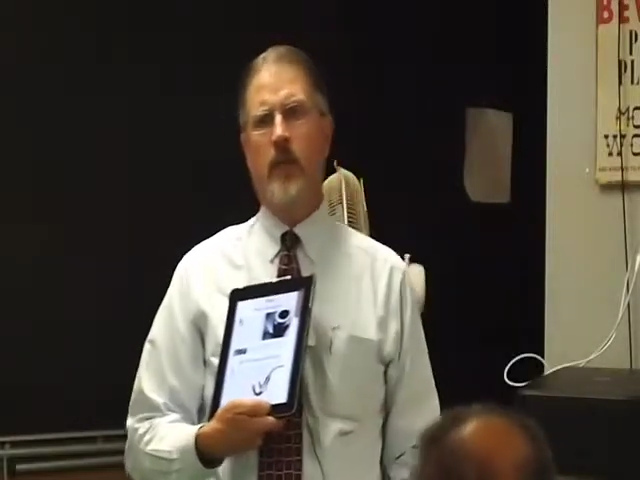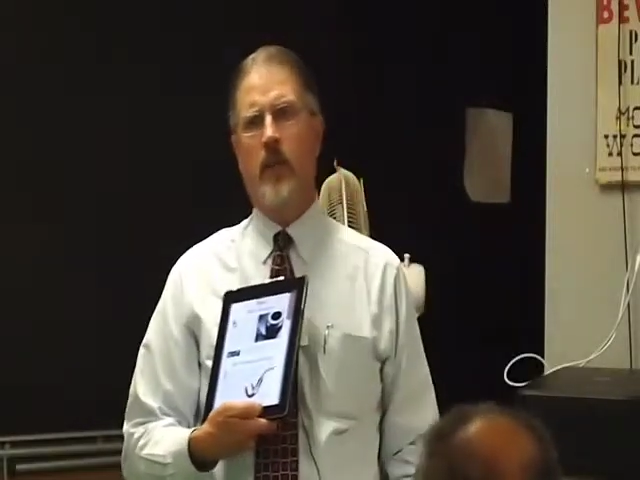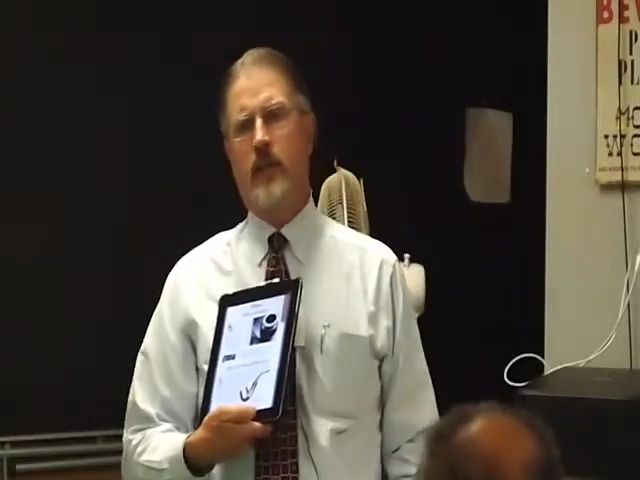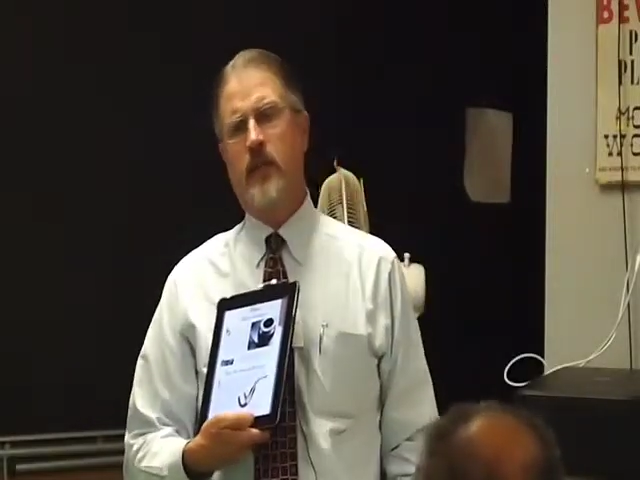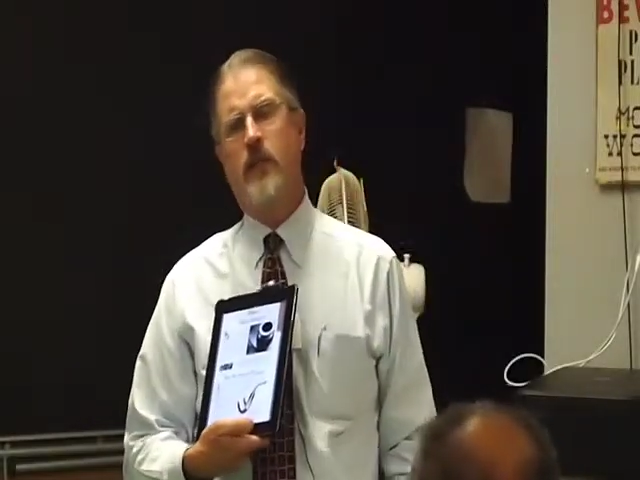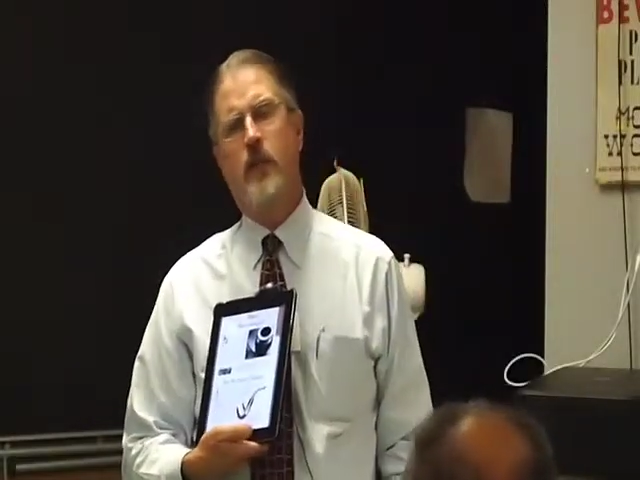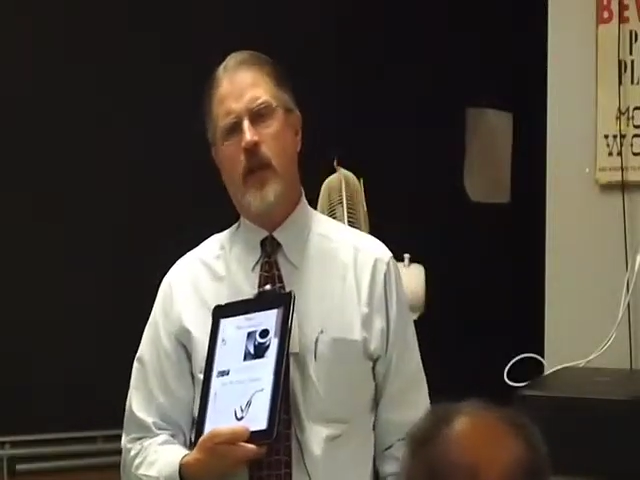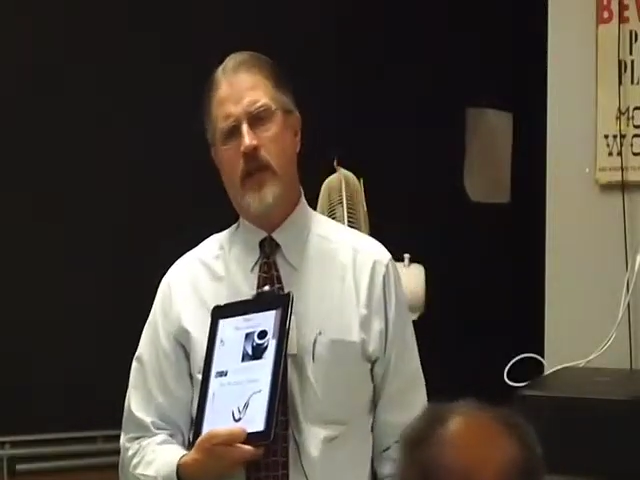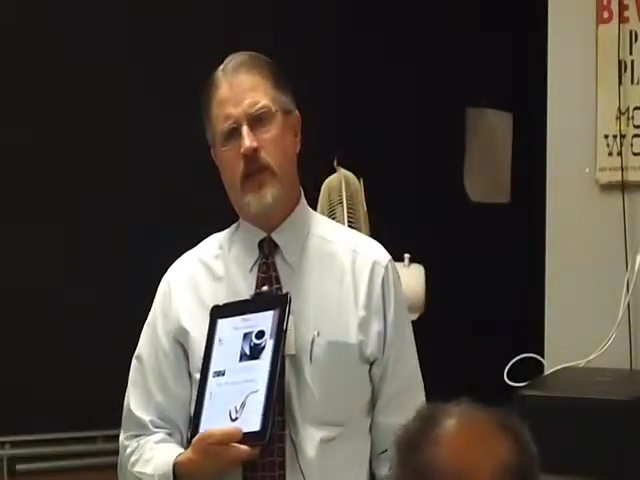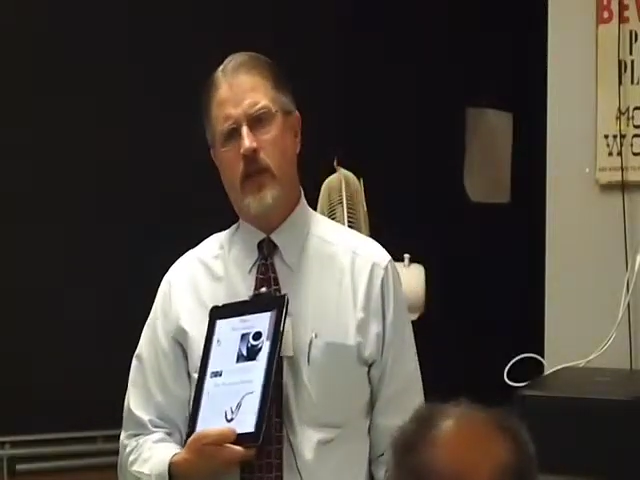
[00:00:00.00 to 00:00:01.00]
Like the
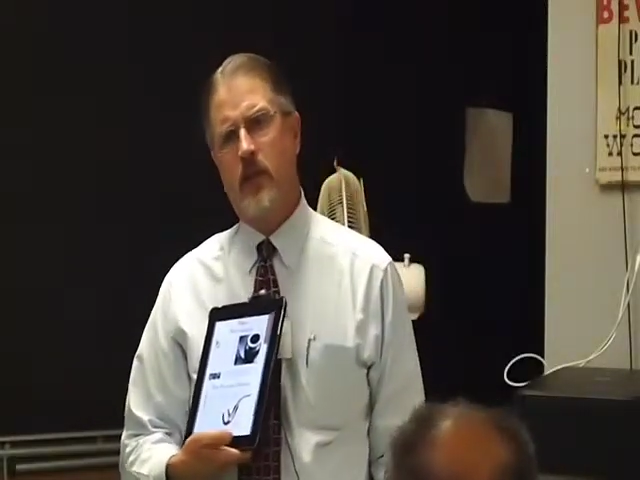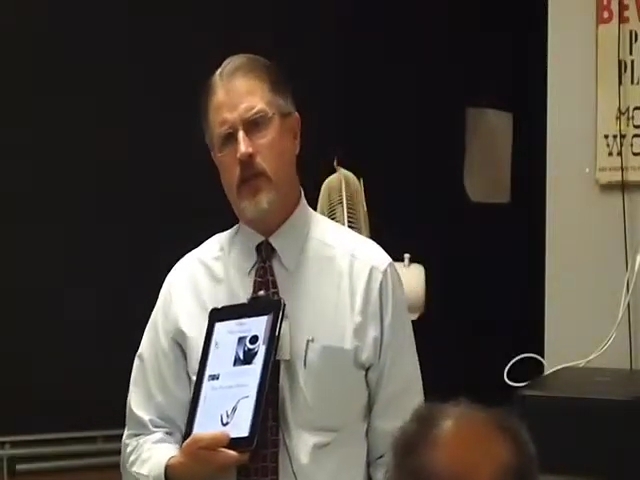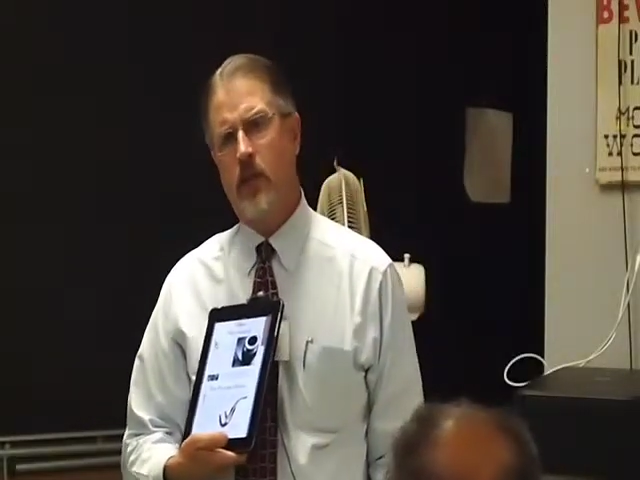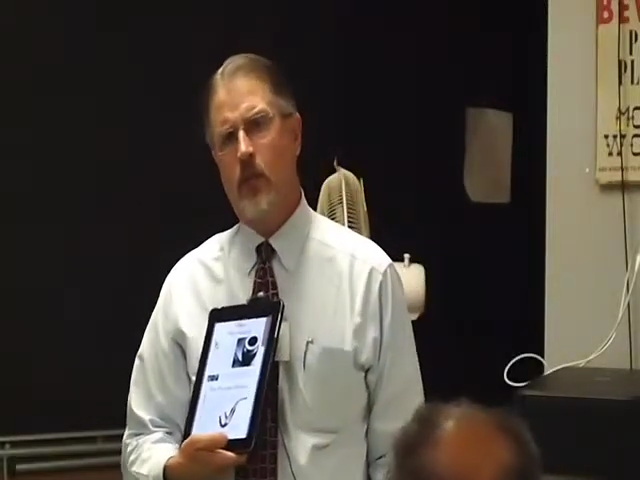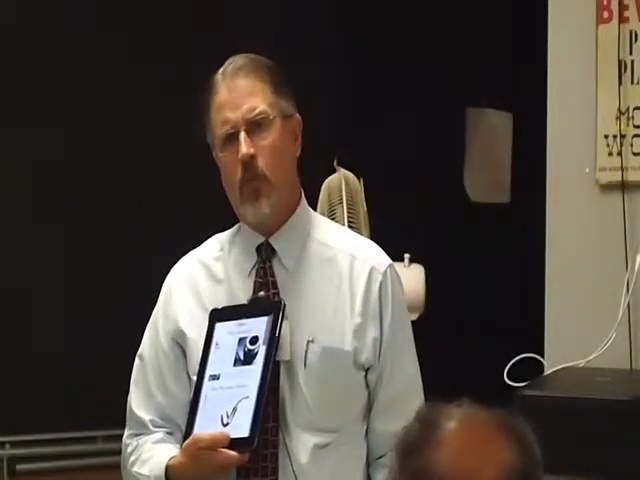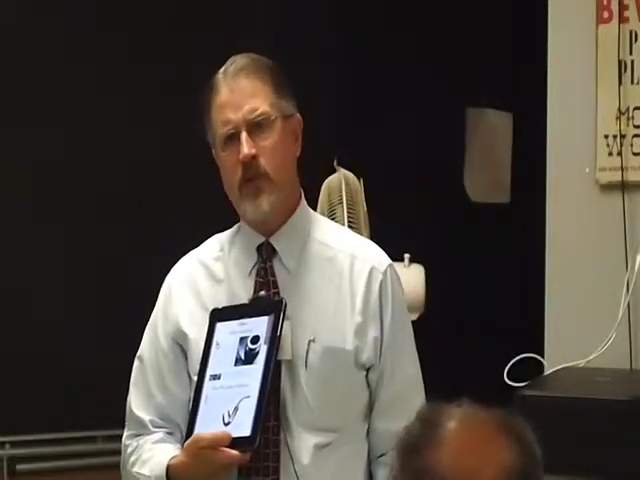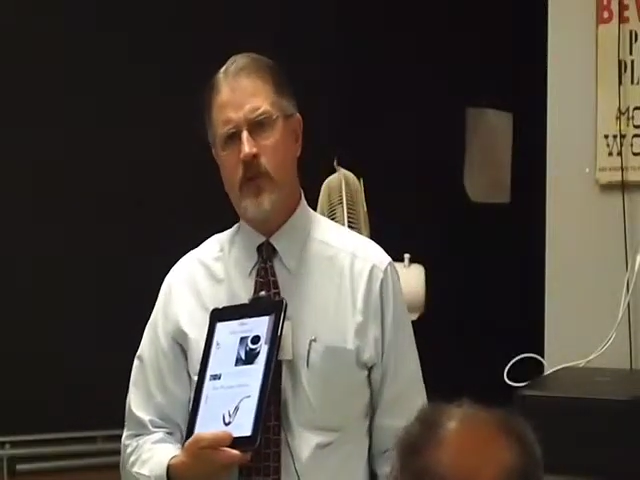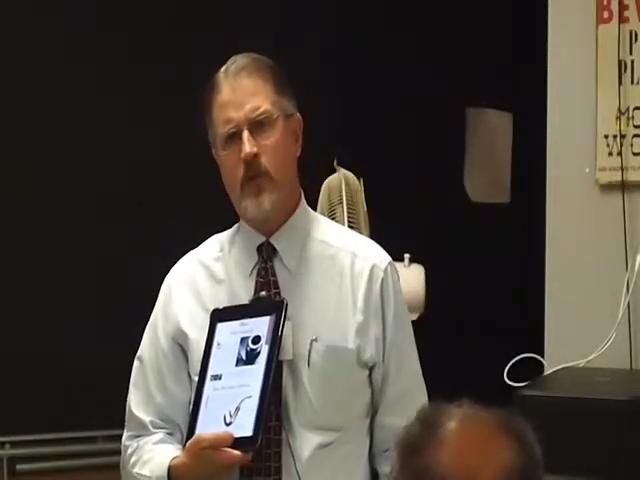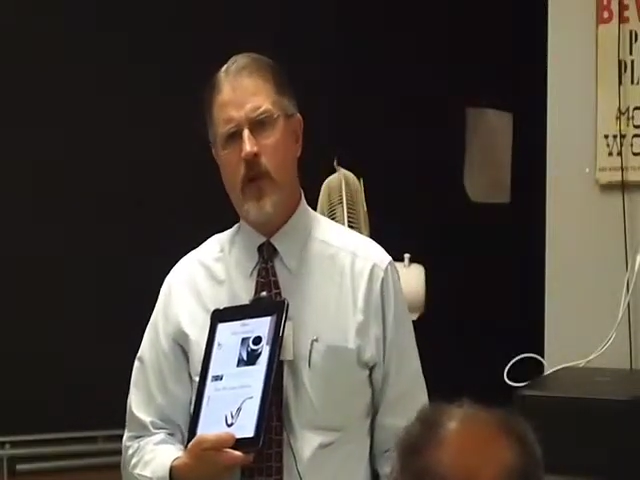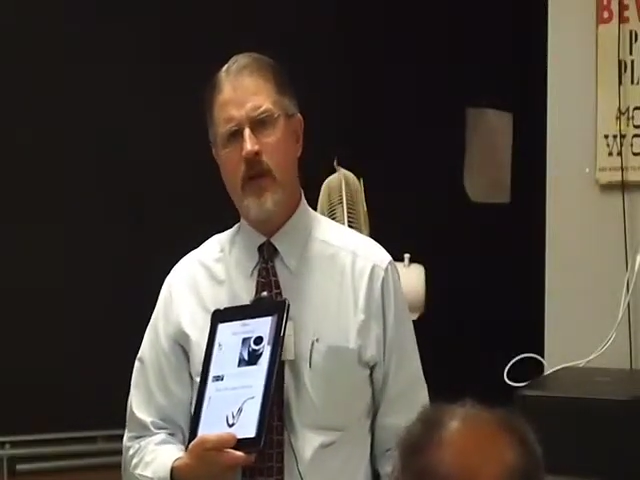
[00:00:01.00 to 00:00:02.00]
straight. There's only one
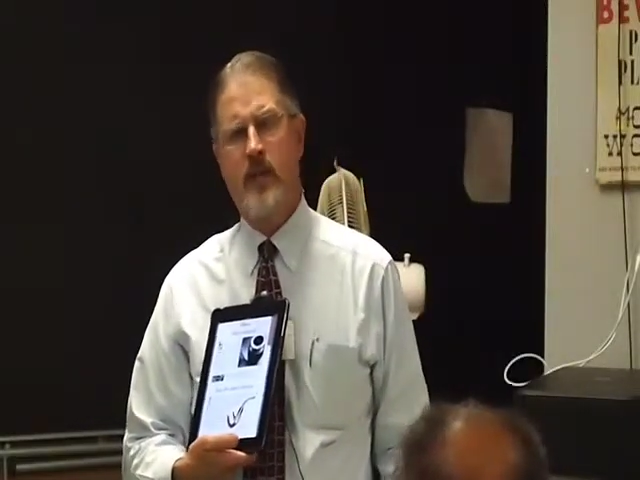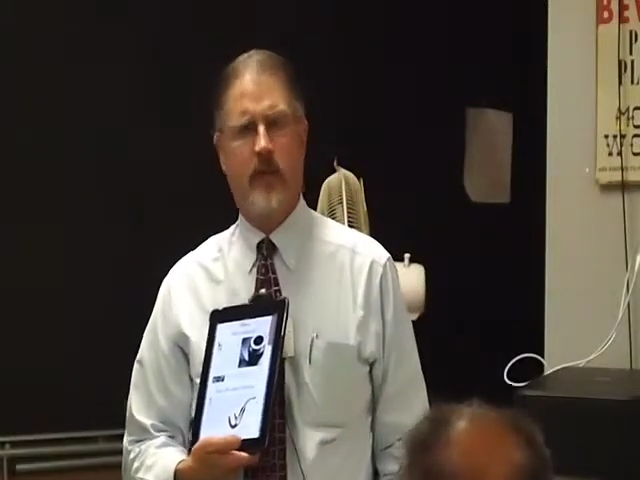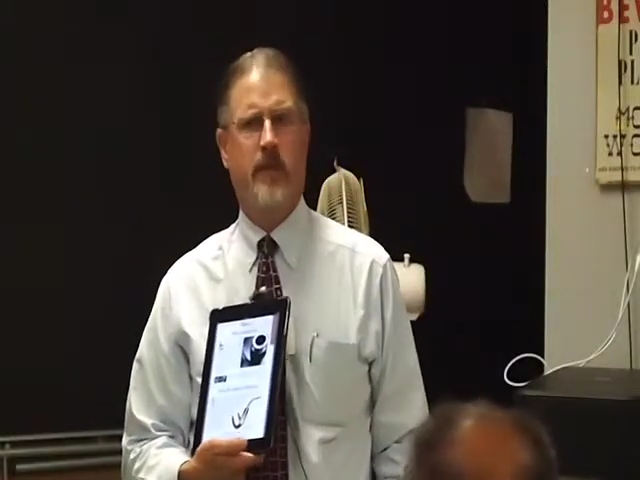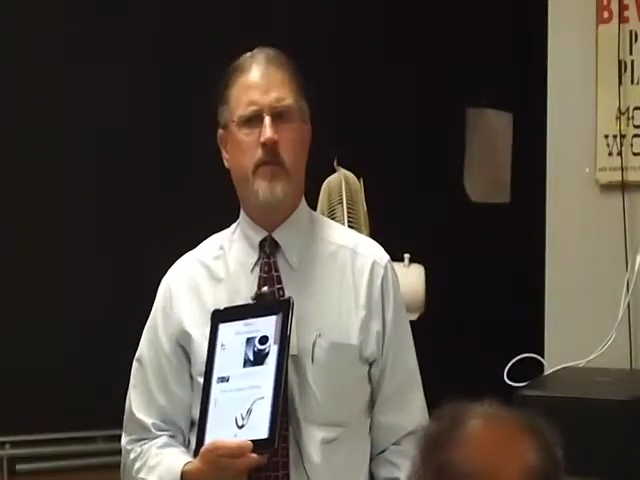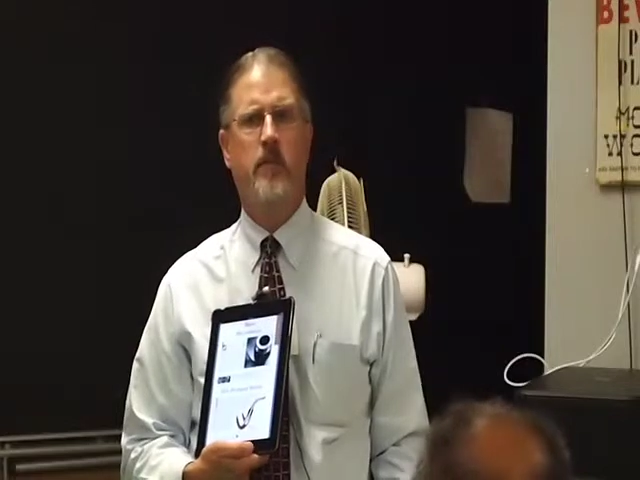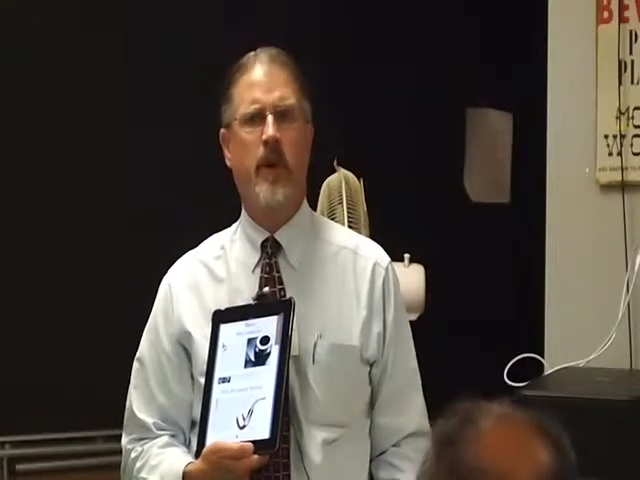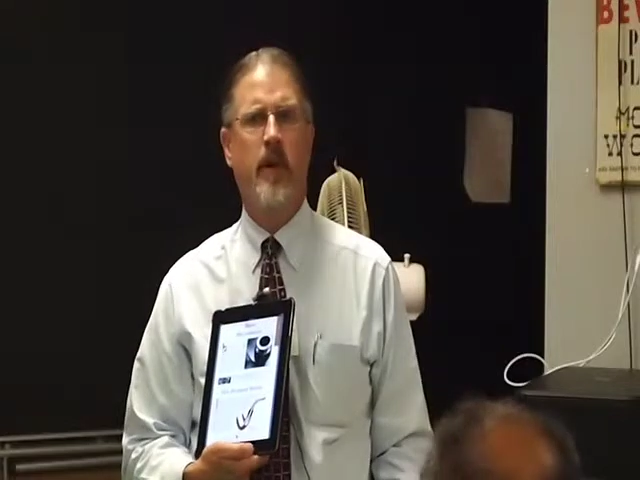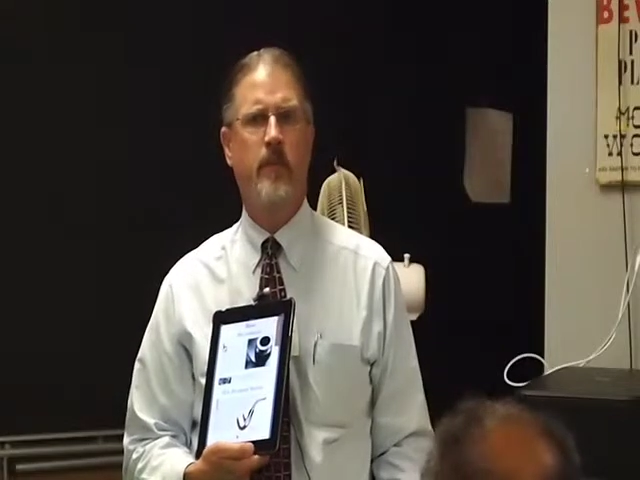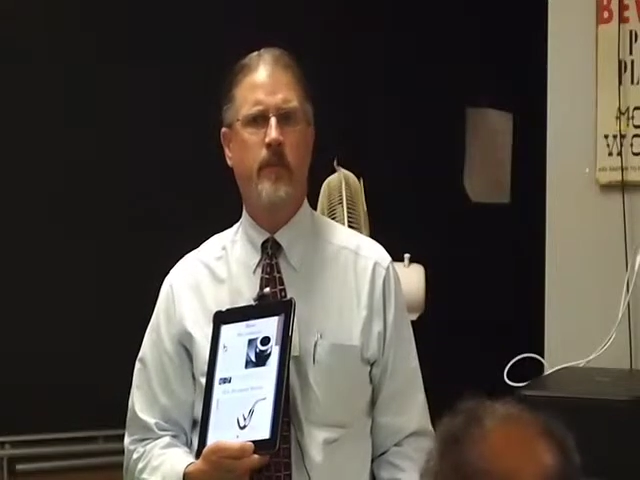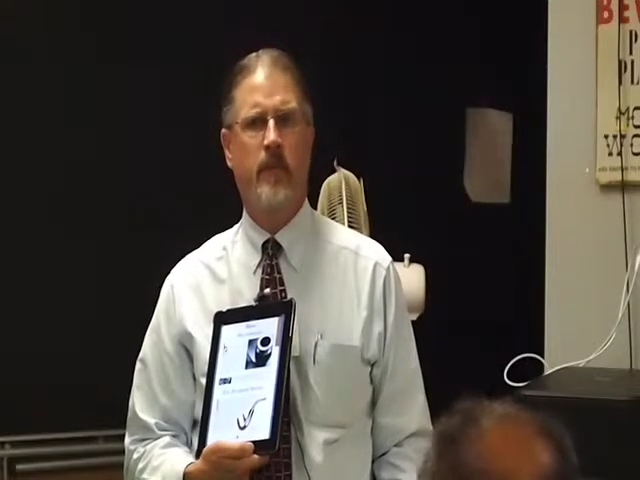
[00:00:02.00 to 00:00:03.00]
straight system
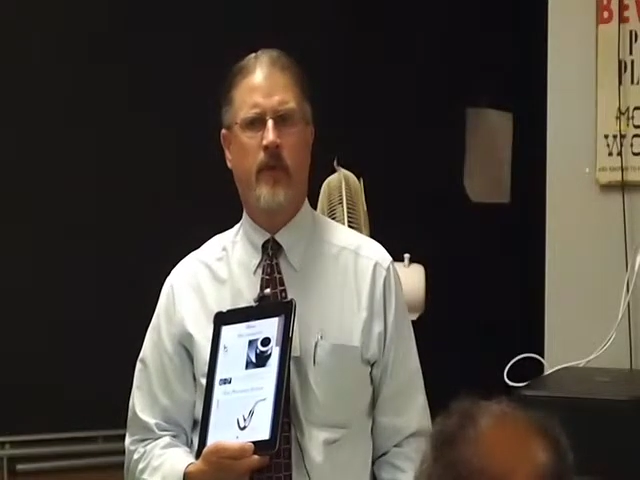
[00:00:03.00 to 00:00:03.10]
pipe,